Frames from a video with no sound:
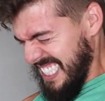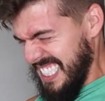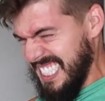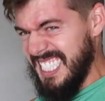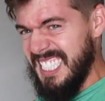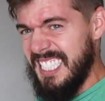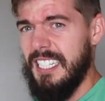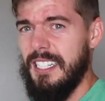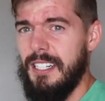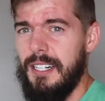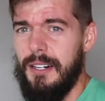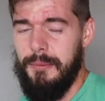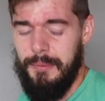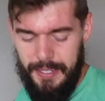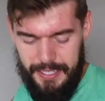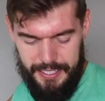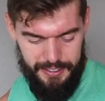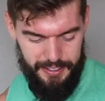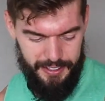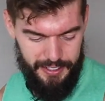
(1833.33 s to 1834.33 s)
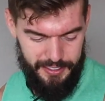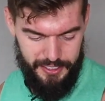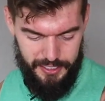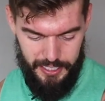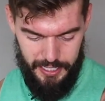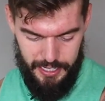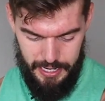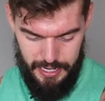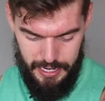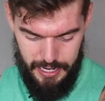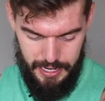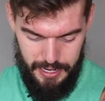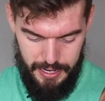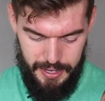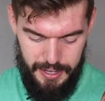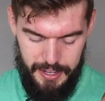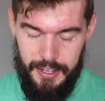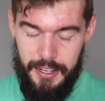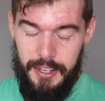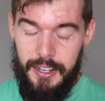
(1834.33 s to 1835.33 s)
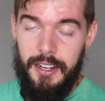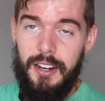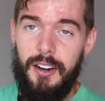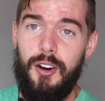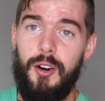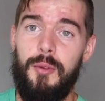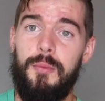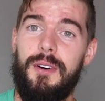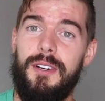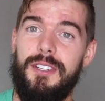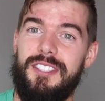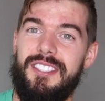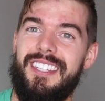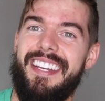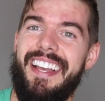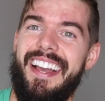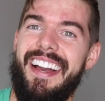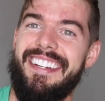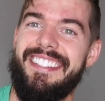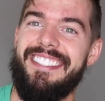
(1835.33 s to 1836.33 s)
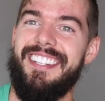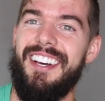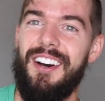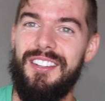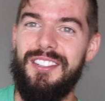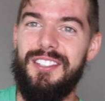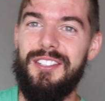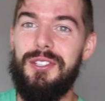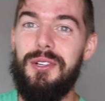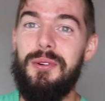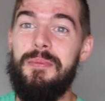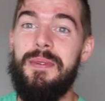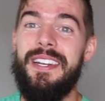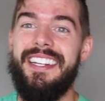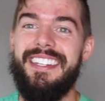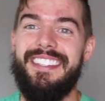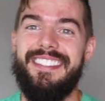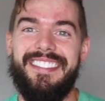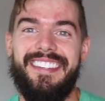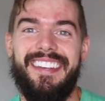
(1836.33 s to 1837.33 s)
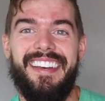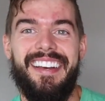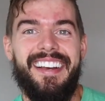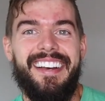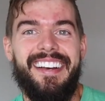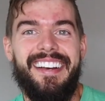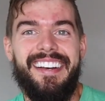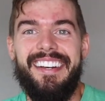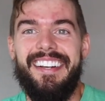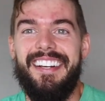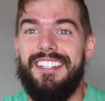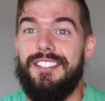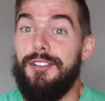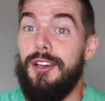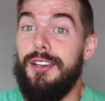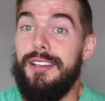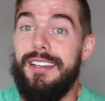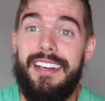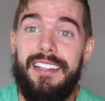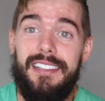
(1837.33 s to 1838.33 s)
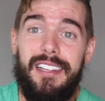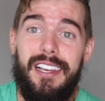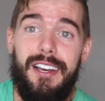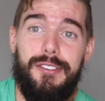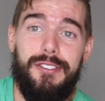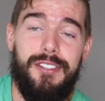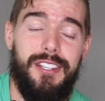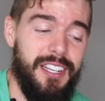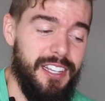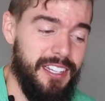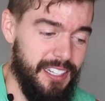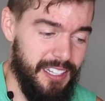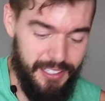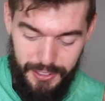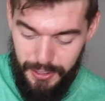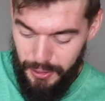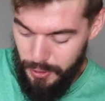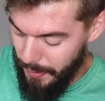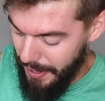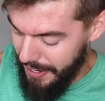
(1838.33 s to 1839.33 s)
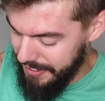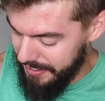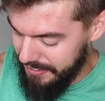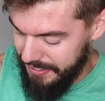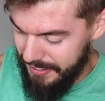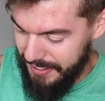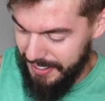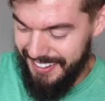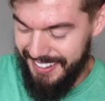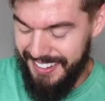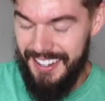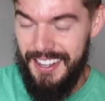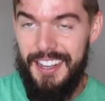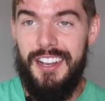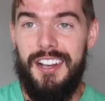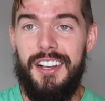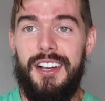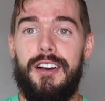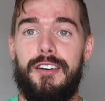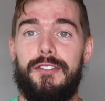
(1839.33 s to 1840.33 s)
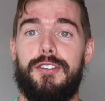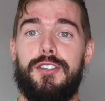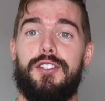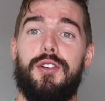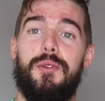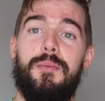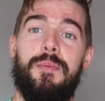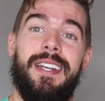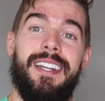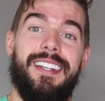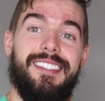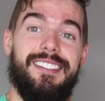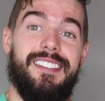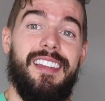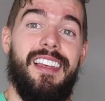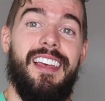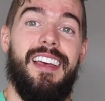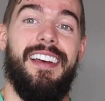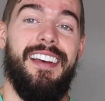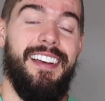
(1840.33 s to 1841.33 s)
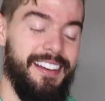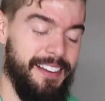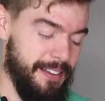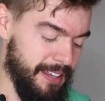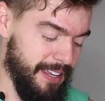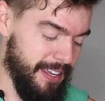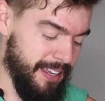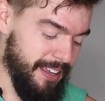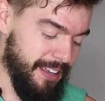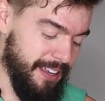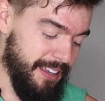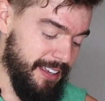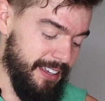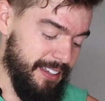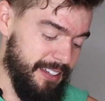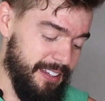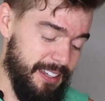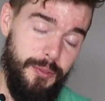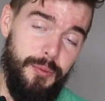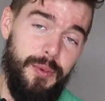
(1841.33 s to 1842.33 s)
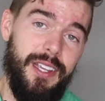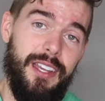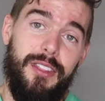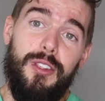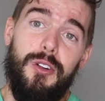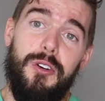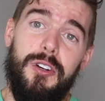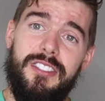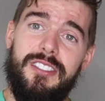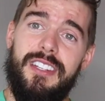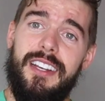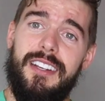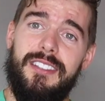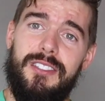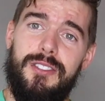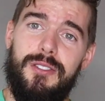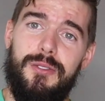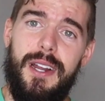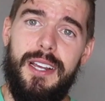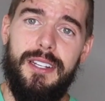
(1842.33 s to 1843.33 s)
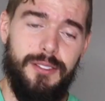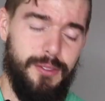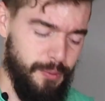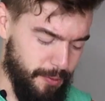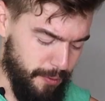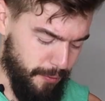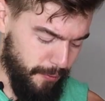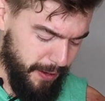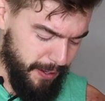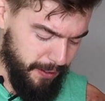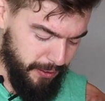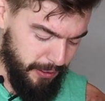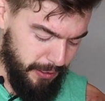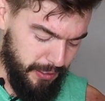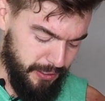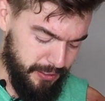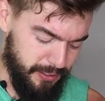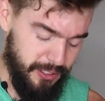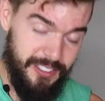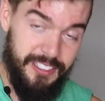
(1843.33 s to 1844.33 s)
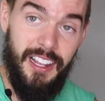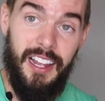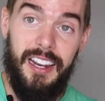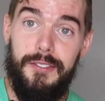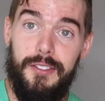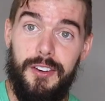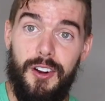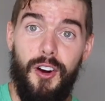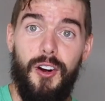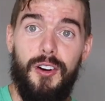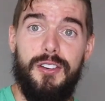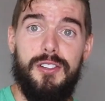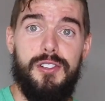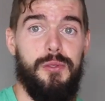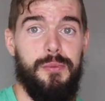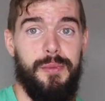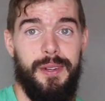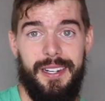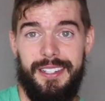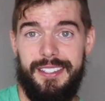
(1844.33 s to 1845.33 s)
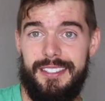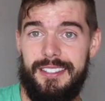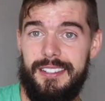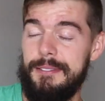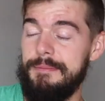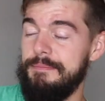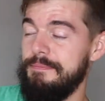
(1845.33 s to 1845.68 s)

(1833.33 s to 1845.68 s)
Oh my gosh. Almost, guys. Under 2 minutes. That's all you got left. You can do anything for 2 minutes. And we get 30 seconds of rest when we fail. So it's not even a hard 2 minutes.